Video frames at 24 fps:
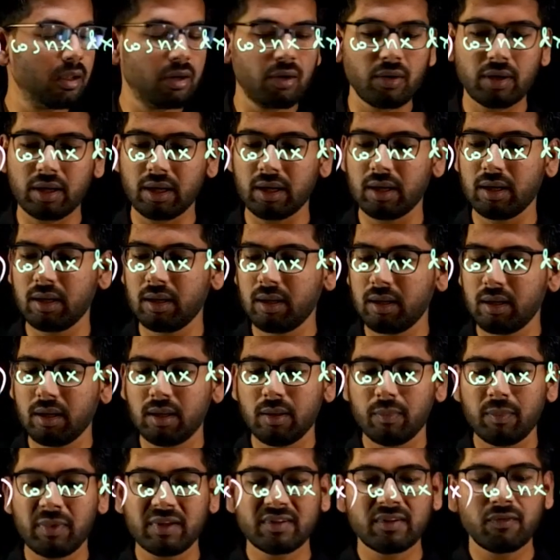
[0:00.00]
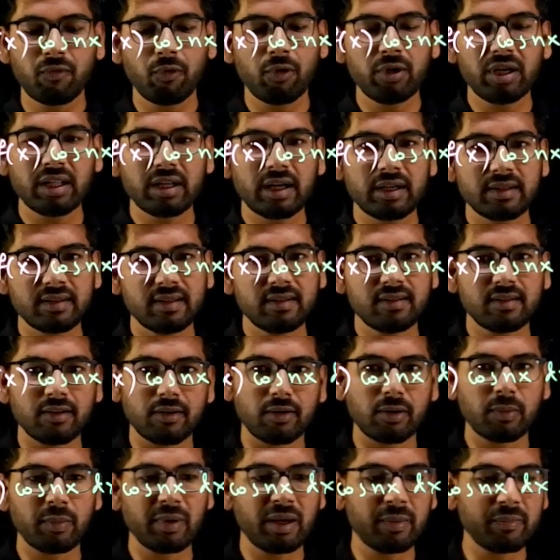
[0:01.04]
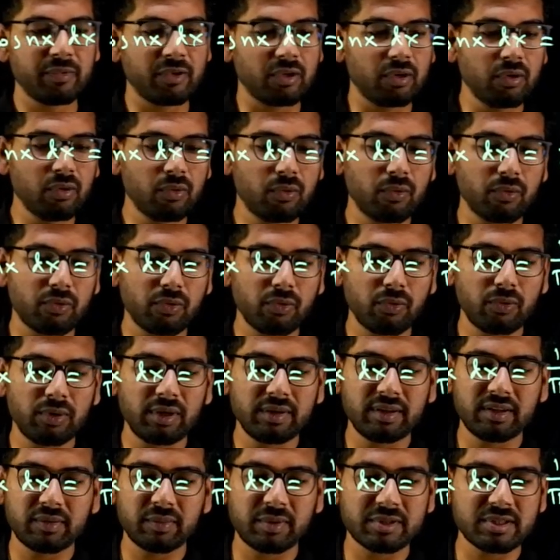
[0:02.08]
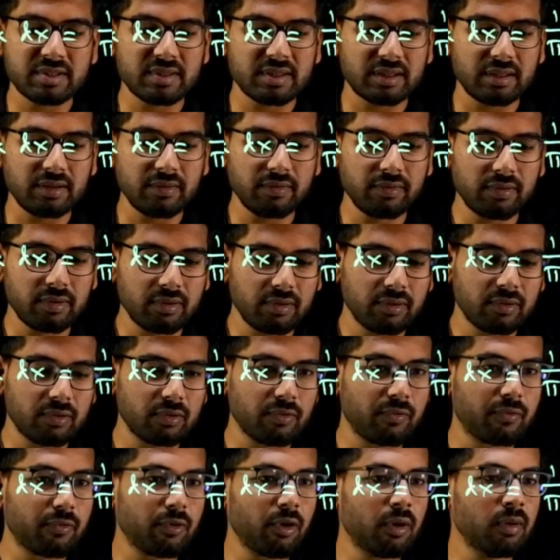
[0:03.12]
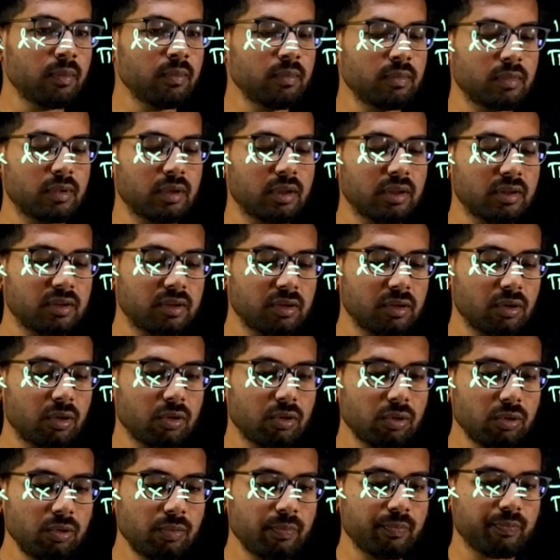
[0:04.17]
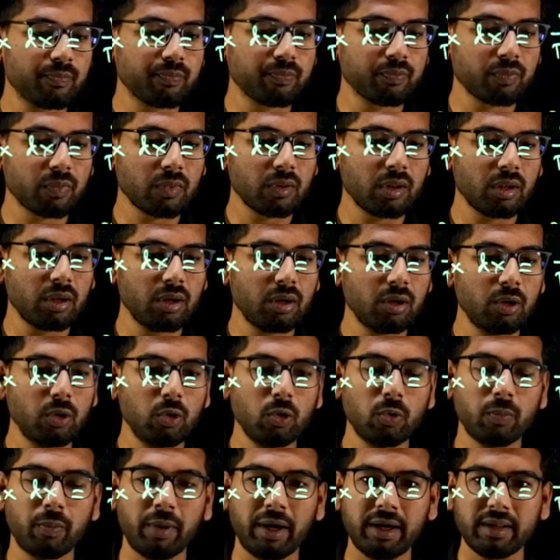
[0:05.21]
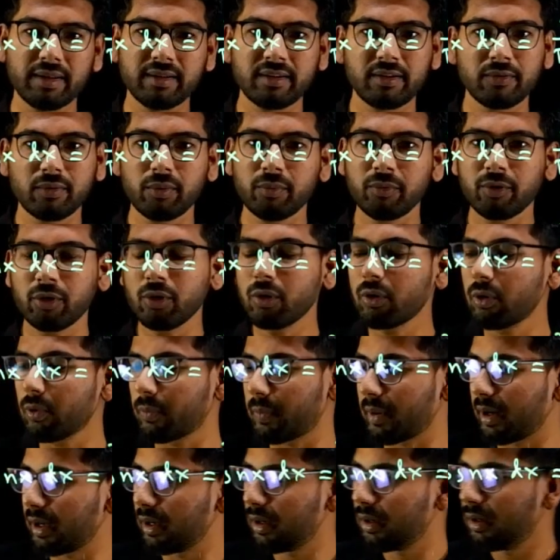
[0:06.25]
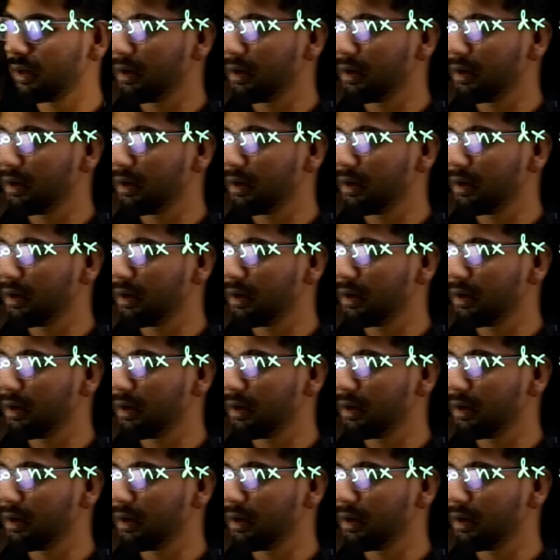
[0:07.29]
Okay. Plus if you integrate this, it will become 0. So only this much is enough. So from 0 to 2 pi. This is from 0 to 2 pi.